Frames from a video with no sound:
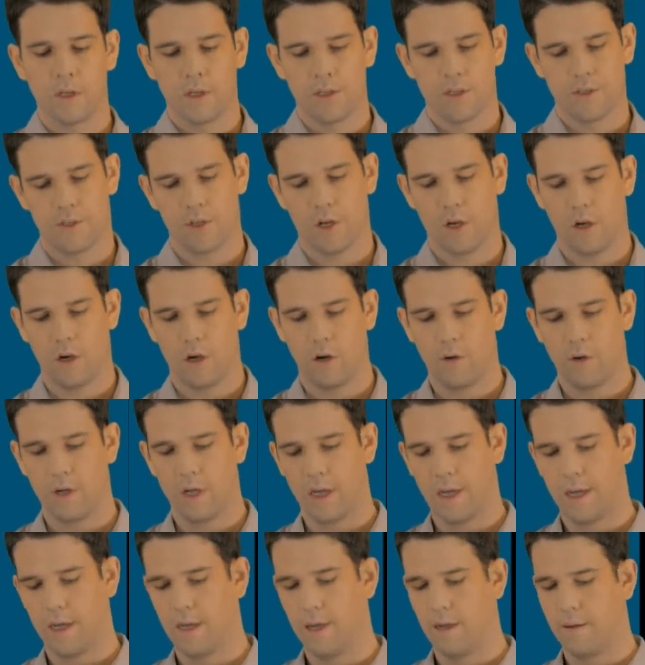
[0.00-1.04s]
So
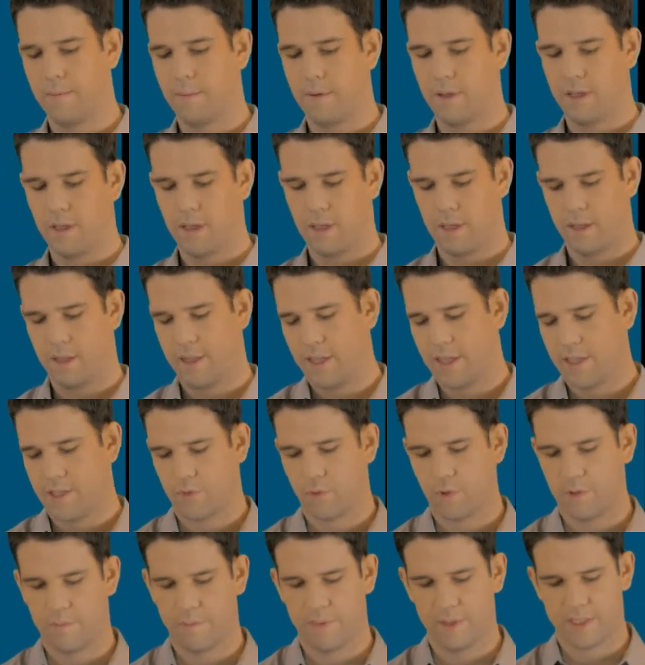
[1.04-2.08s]
this
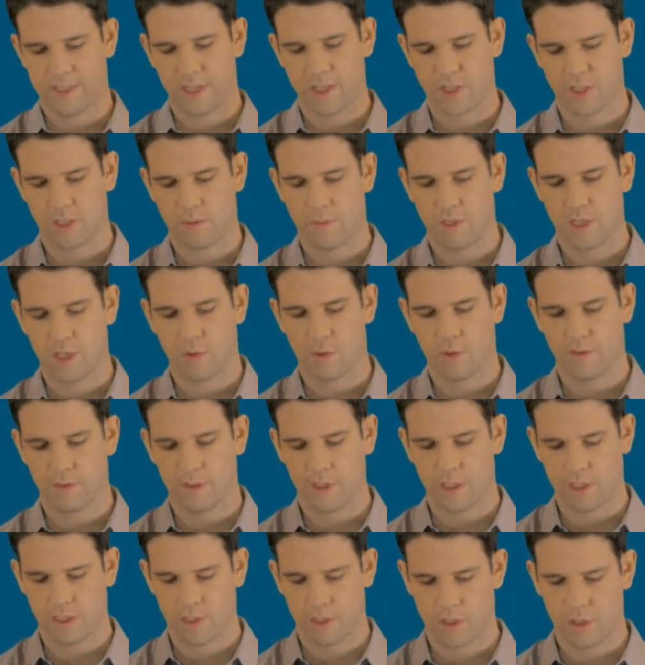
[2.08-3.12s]
would essentially be
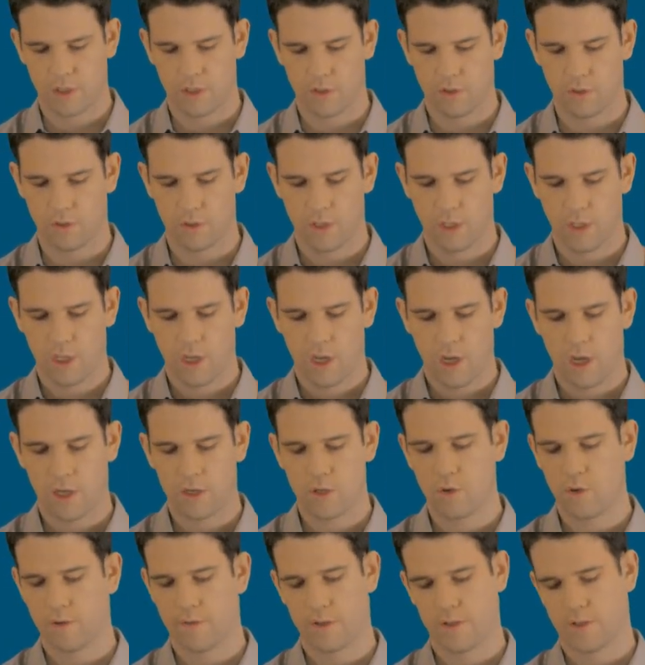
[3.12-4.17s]
equivalent to a
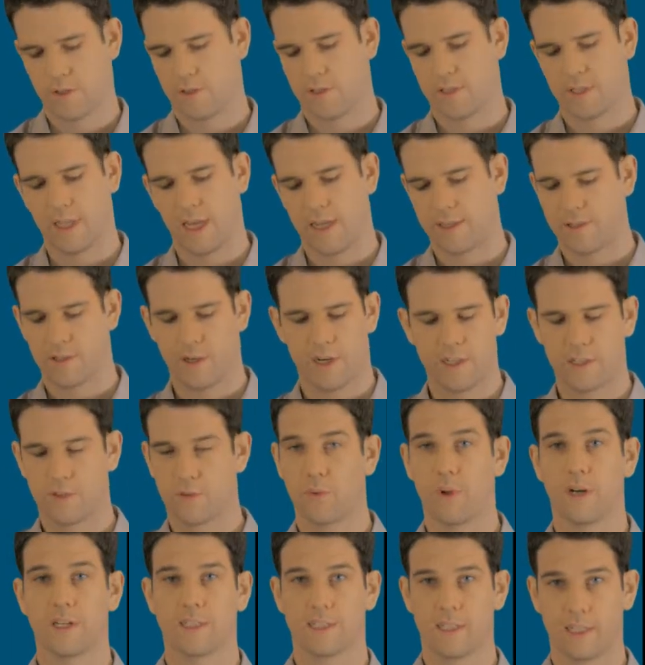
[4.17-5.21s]
universal selector. I just
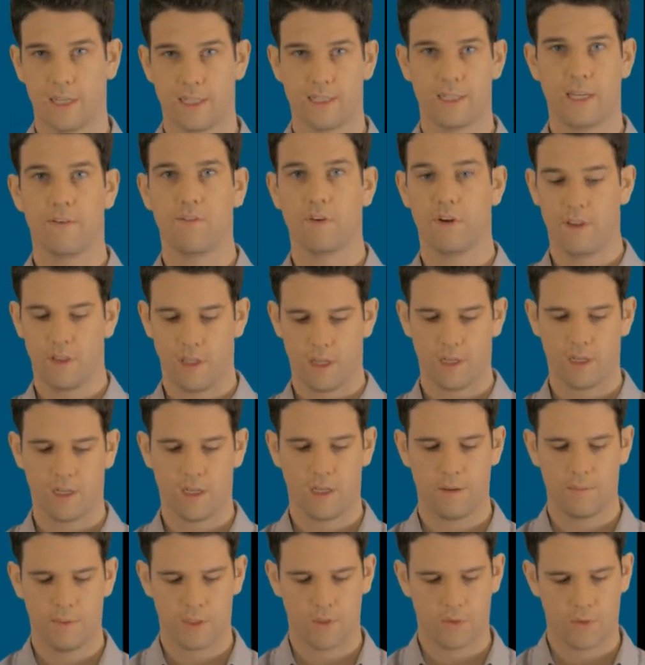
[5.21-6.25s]
want to select everything
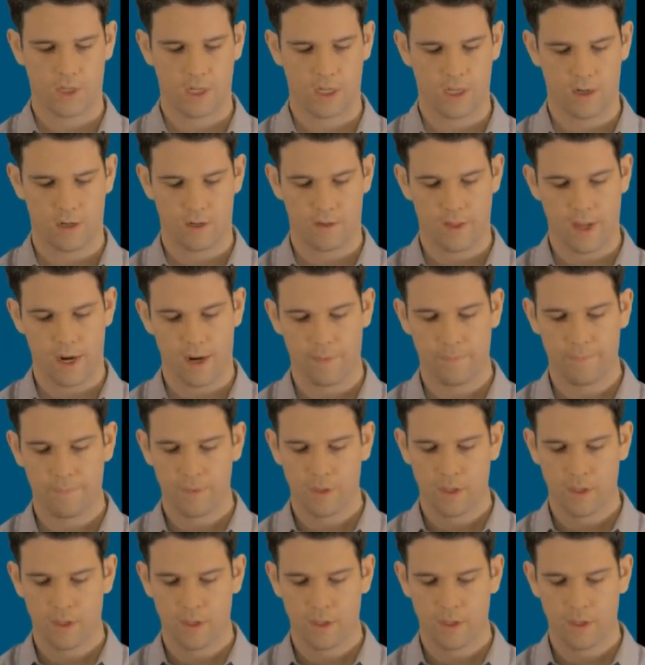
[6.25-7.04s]
in between here and there.